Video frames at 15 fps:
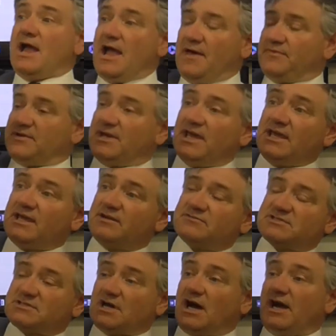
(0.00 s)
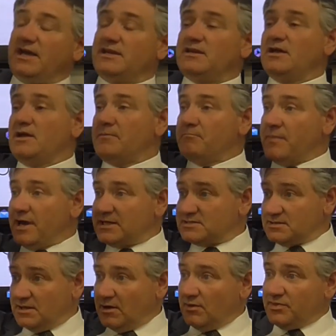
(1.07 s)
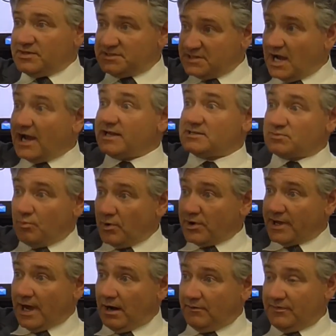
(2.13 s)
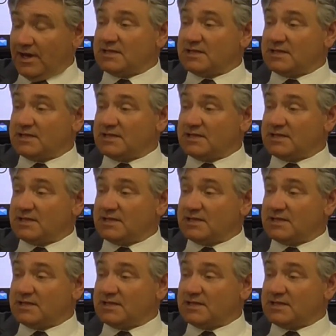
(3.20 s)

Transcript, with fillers: And the negative sign makes the signs work out.